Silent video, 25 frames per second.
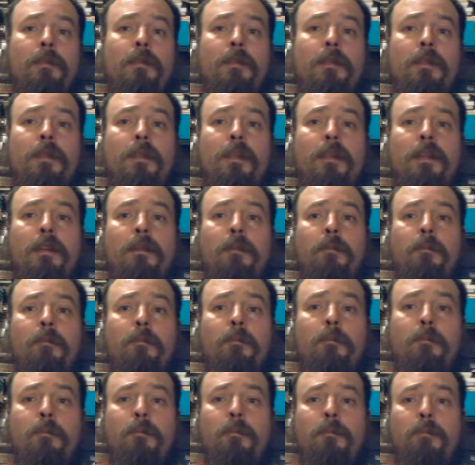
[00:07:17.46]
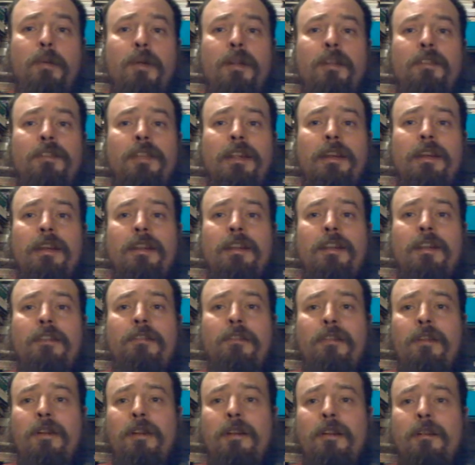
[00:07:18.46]
It brings something
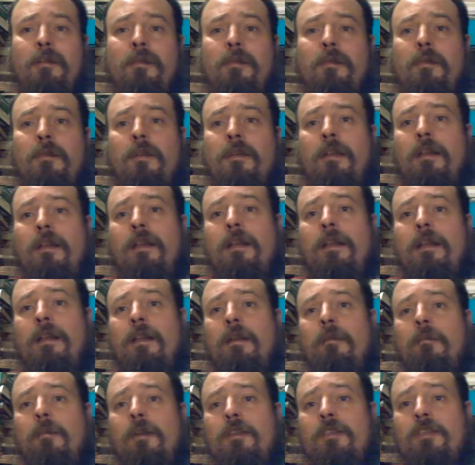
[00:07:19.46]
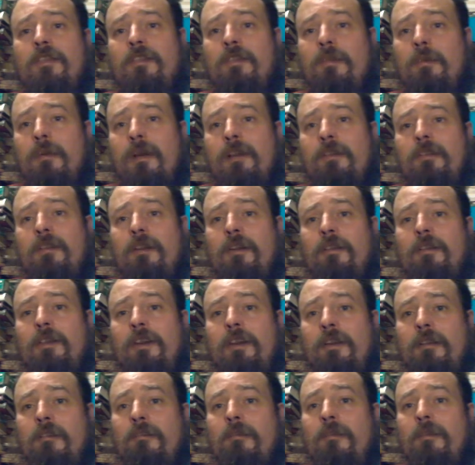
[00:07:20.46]
different, which is always good in
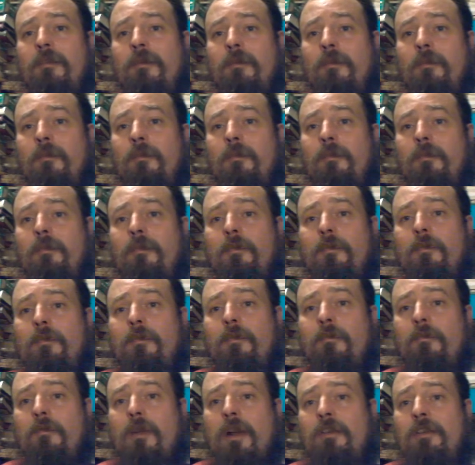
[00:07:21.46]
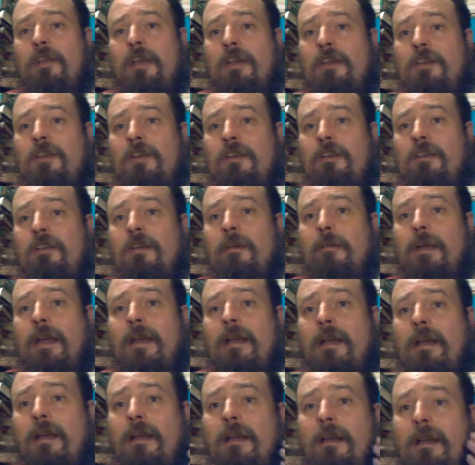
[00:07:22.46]
a rotation
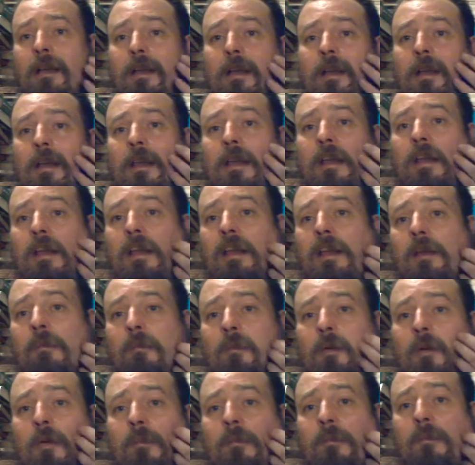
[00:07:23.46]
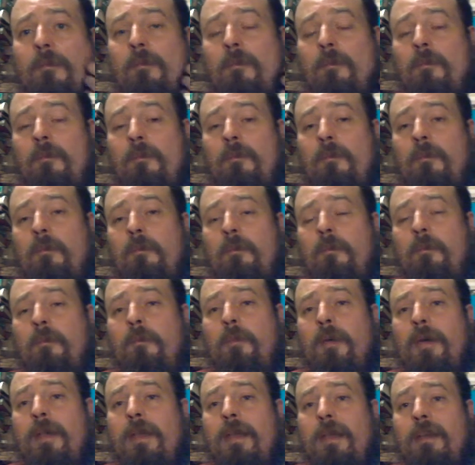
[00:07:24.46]
tobacco. It will
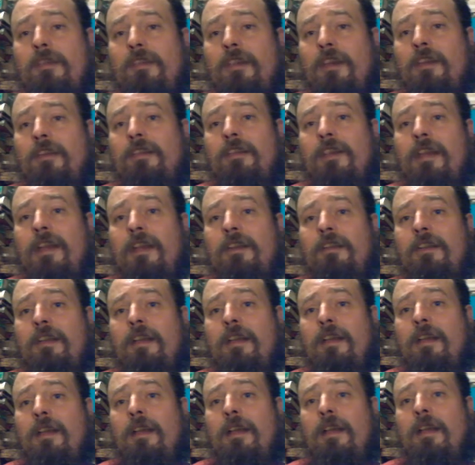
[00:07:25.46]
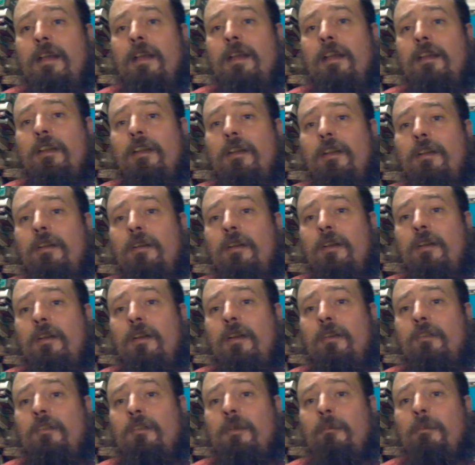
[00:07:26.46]
be, as I said, a
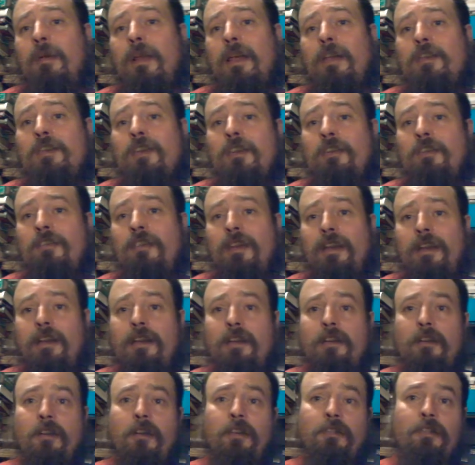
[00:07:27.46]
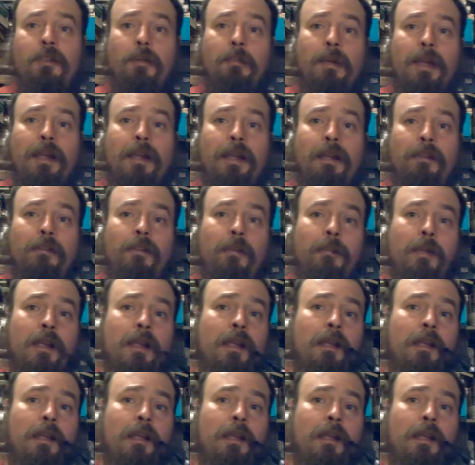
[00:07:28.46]
contemplation sitting indoors tobacco for me.